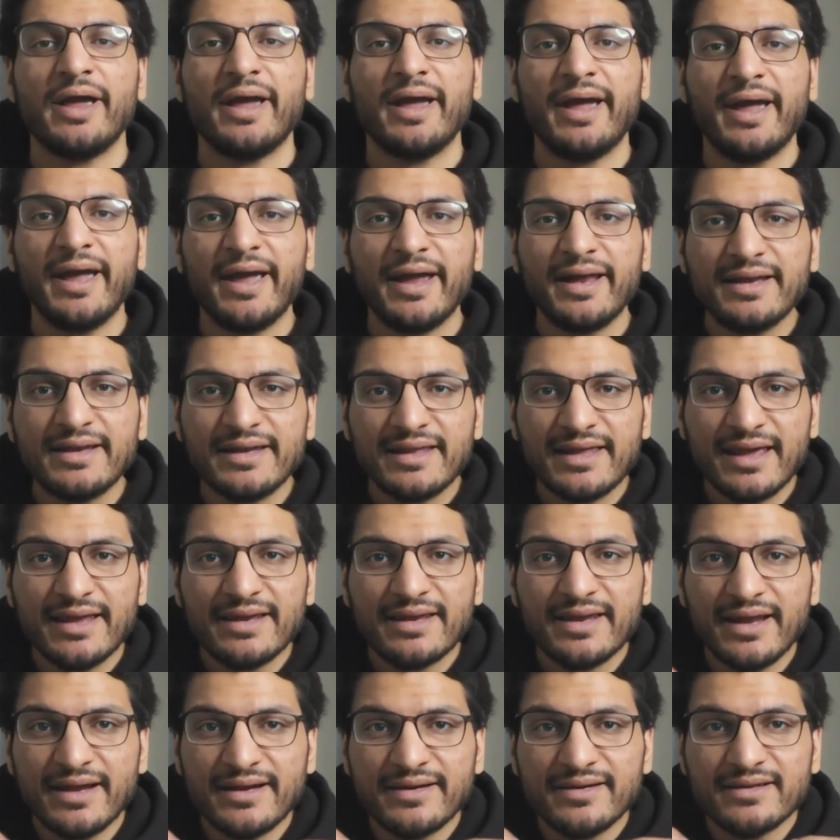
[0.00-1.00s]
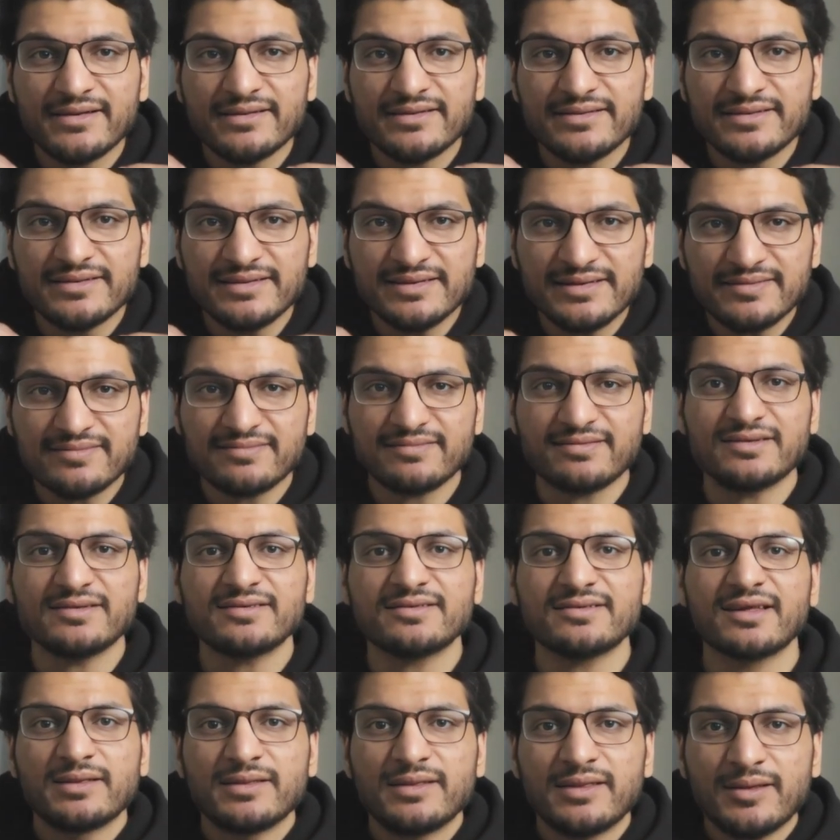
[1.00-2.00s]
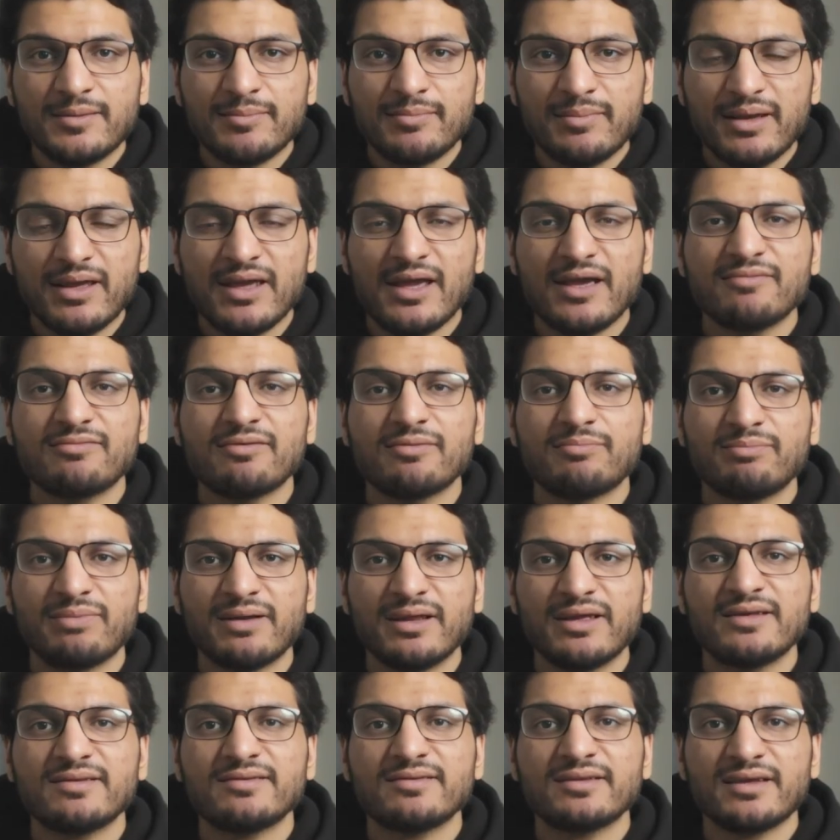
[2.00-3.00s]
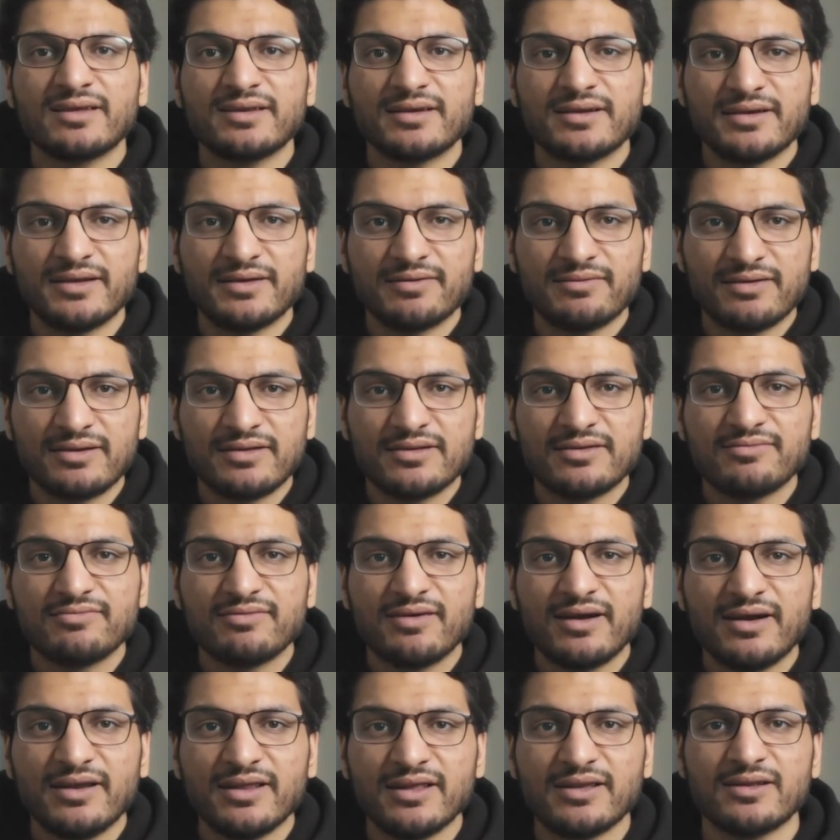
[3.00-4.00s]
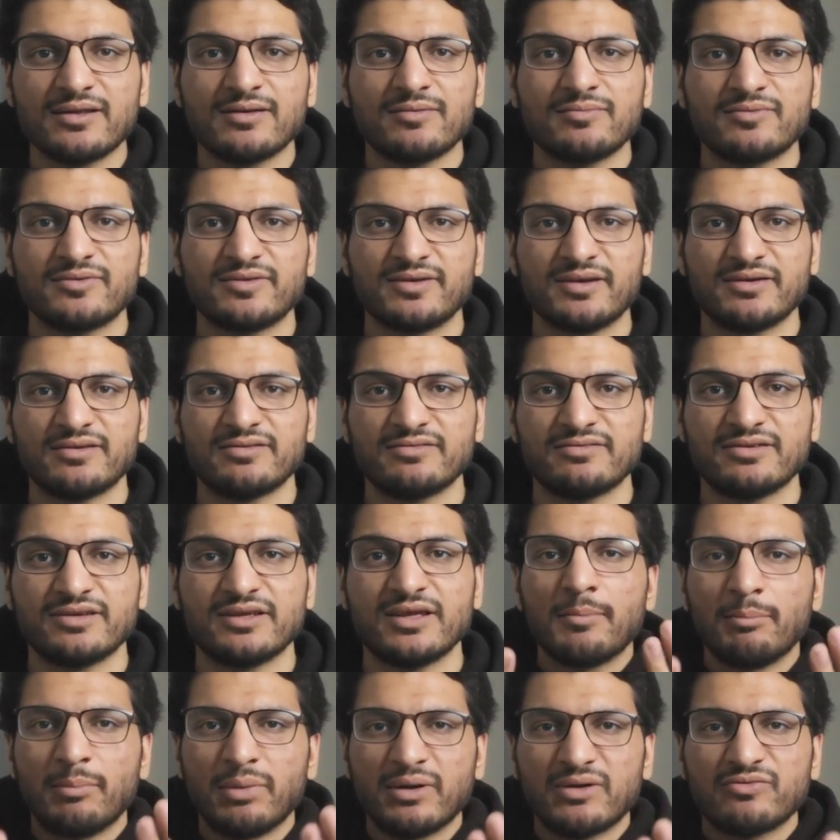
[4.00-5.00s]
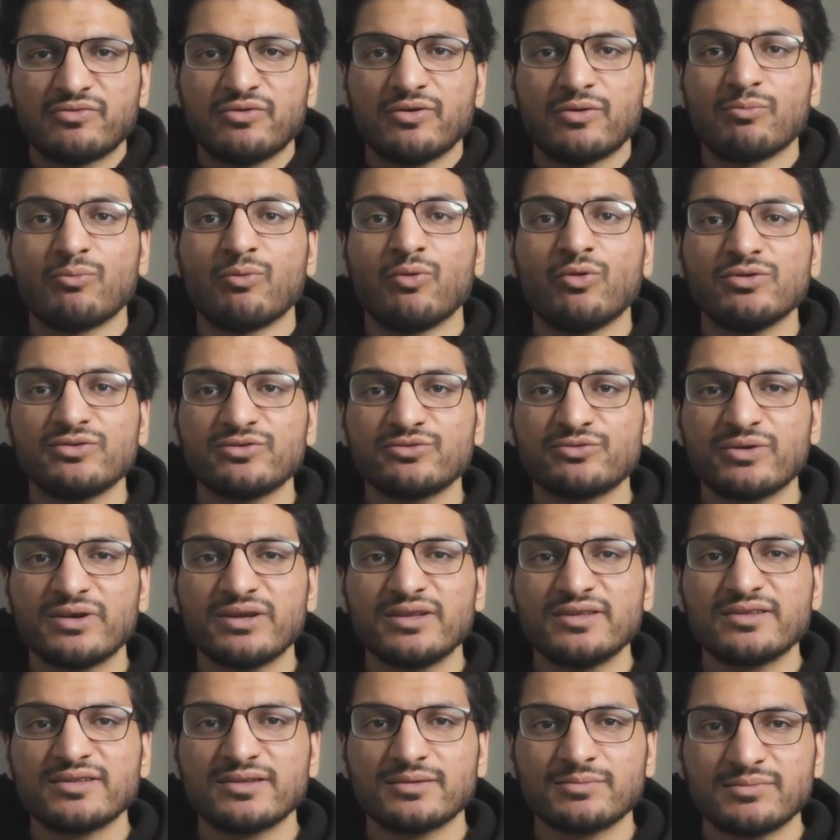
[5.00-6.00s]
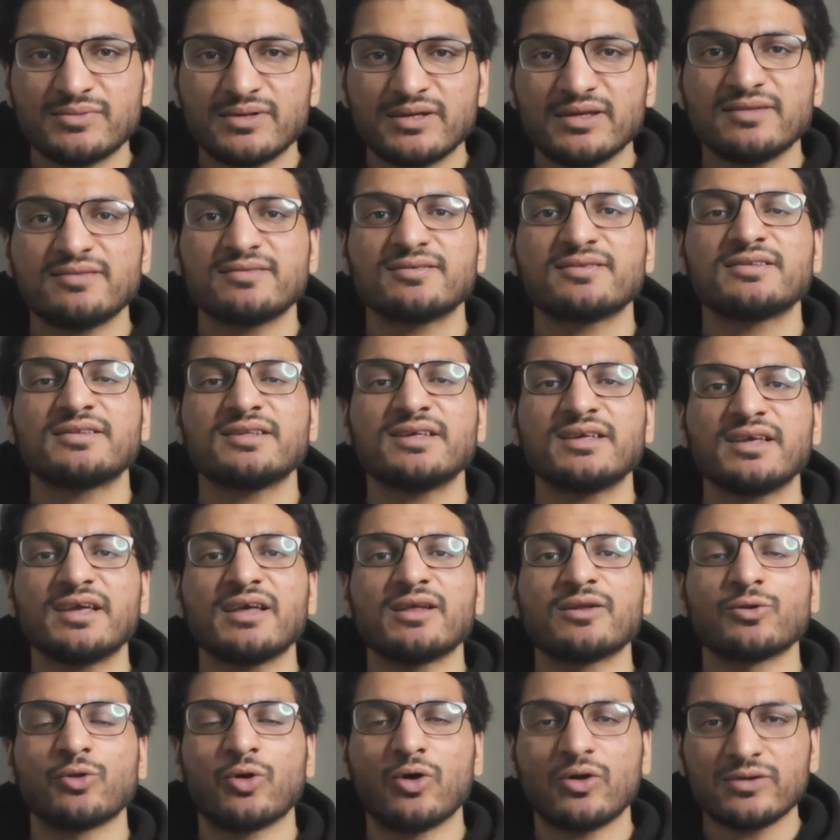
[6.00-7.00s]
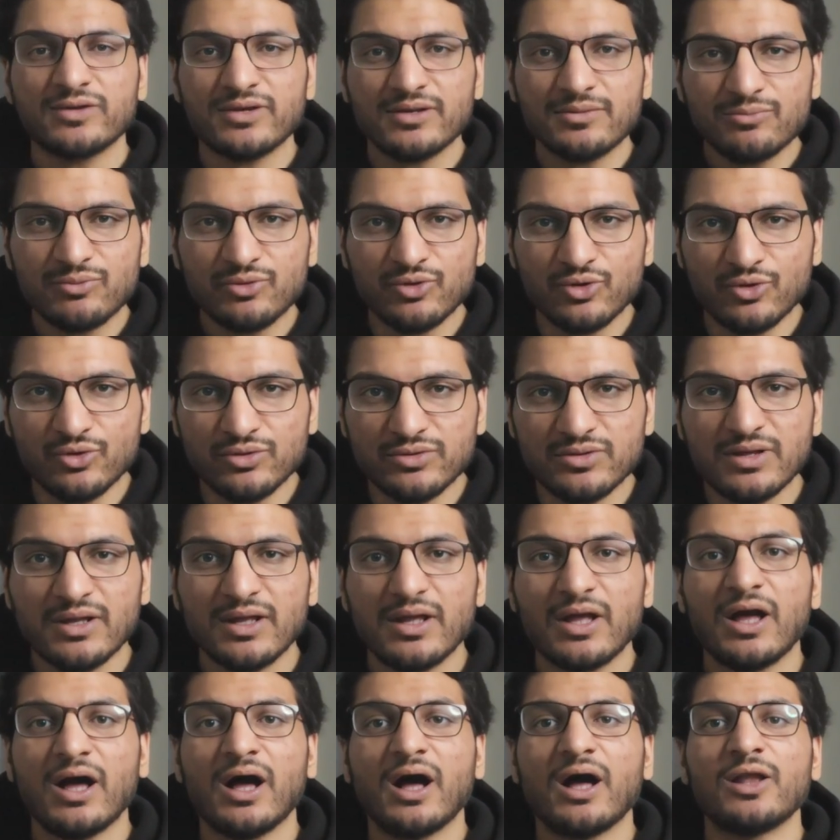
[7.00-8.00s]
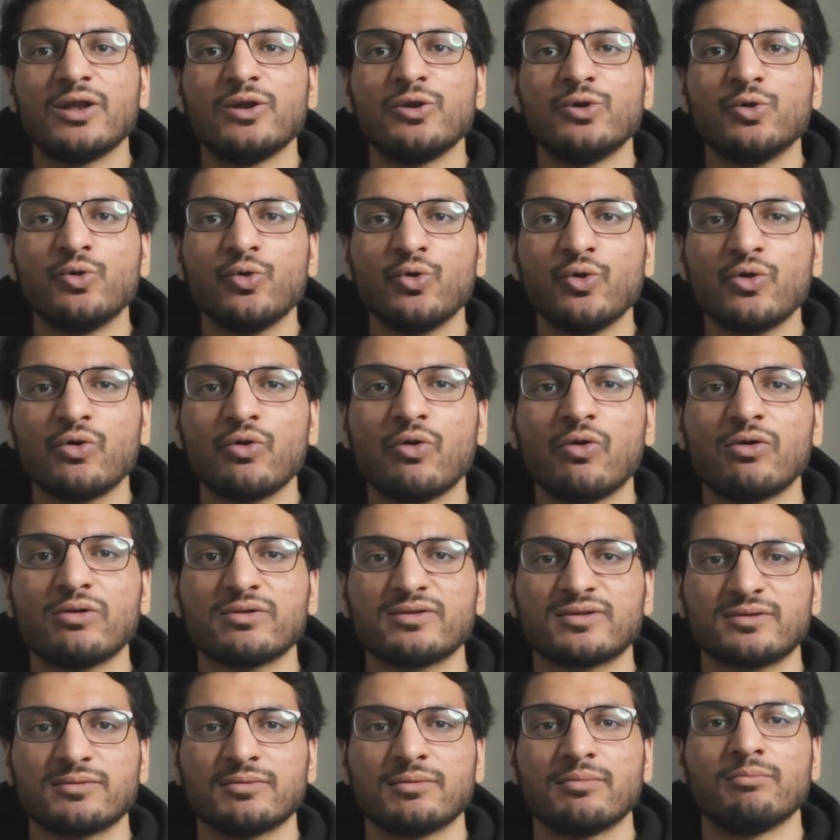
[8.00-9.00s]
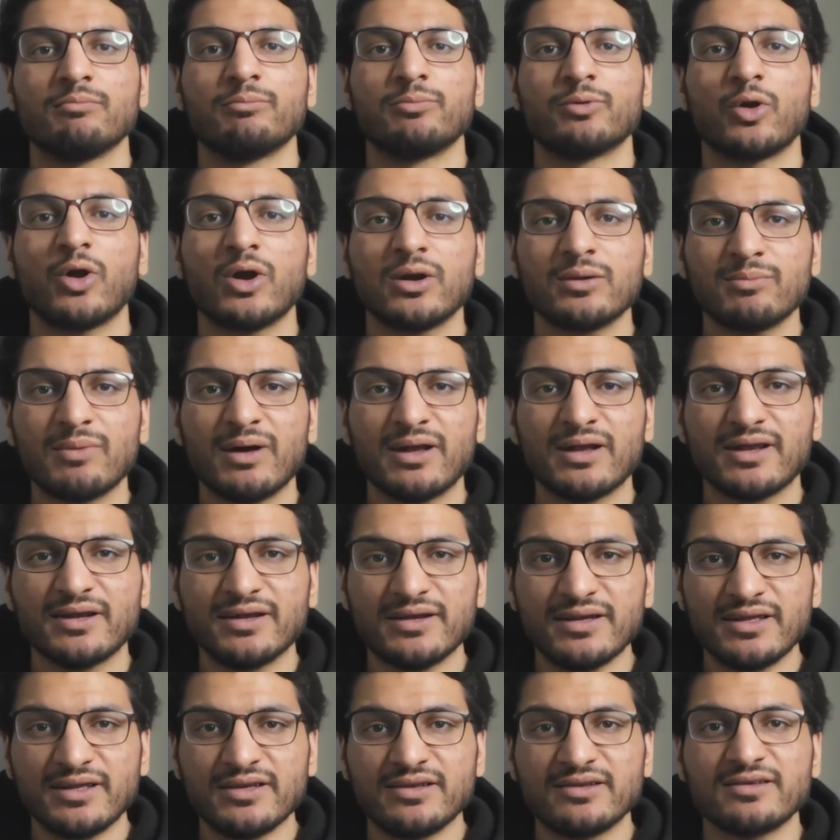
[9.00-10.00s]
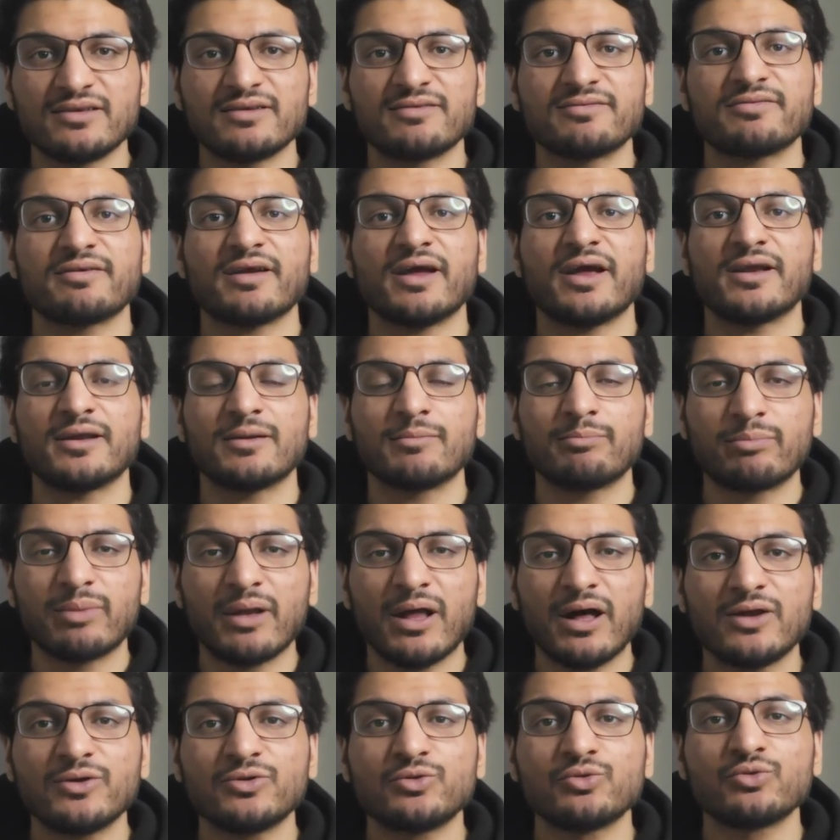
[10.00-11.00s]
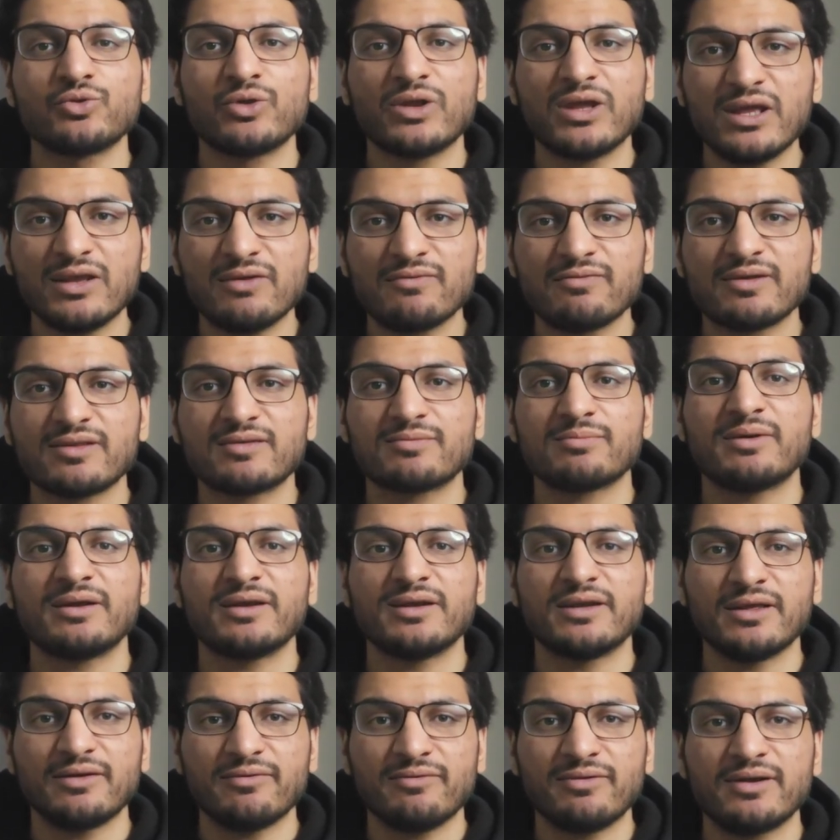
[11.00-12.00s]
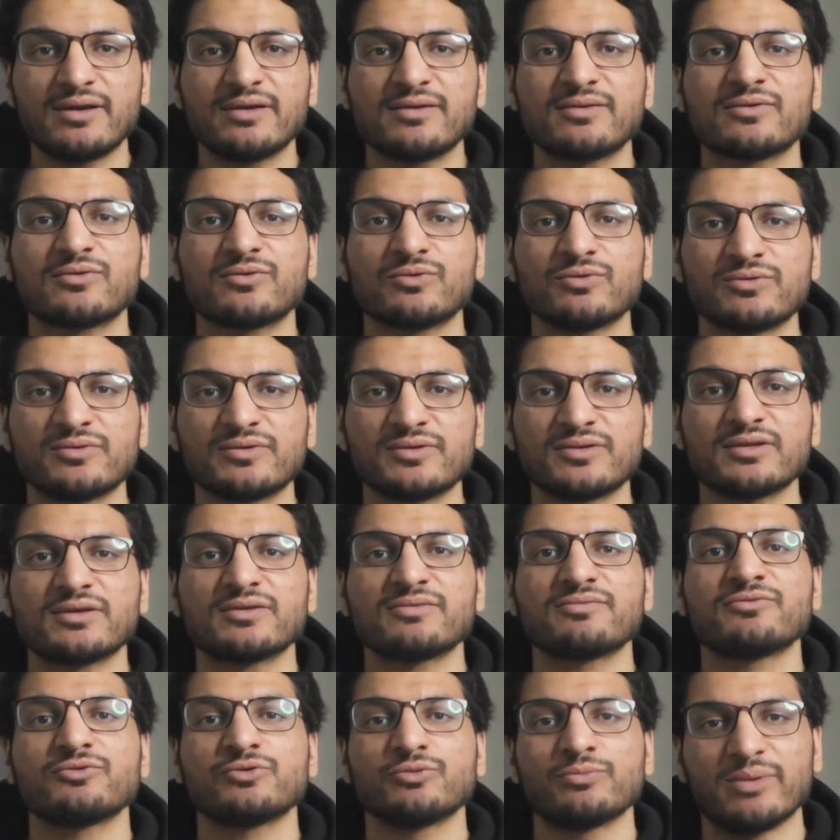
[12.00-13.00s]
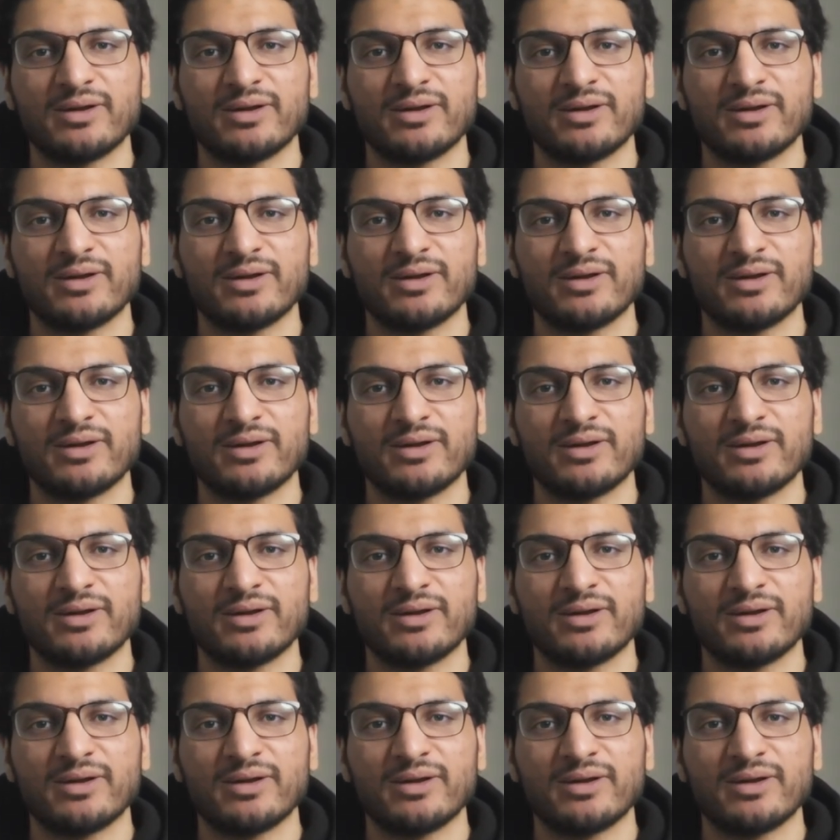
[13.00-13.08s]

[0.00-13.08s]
and can handle these risks, they may have a place in a diversified income strategy. But for most 20-somethings seeking long-term growth, a low-cost, broad market ETF and a plan to reinvestment dividends could serve you